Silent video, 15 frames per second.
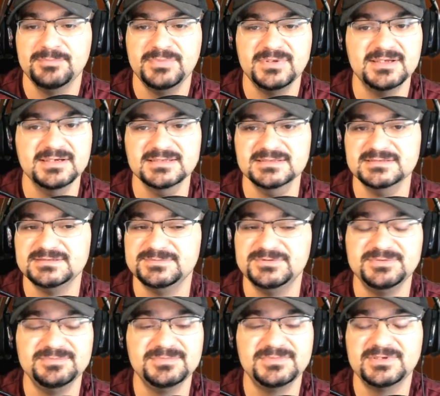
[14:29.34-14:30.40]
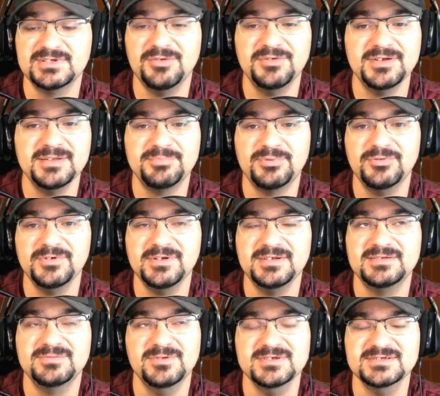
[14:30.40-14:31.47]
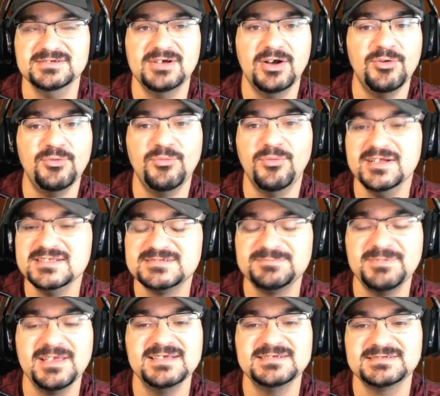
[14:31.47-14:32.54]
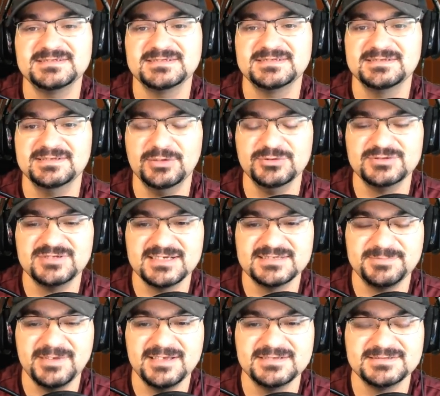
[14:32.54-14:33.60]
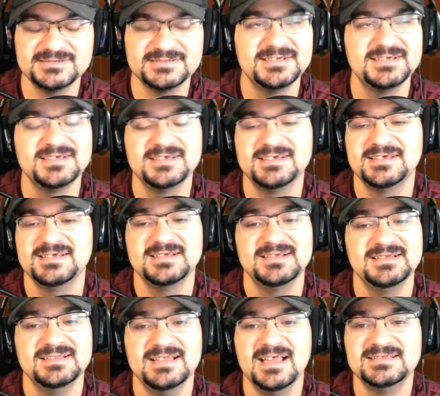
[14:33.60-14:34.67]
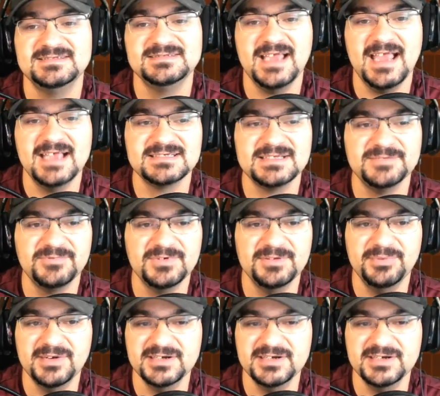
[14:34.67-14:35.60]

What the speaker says: because going in point, what is it, 01 space, low sec space, that's asking for a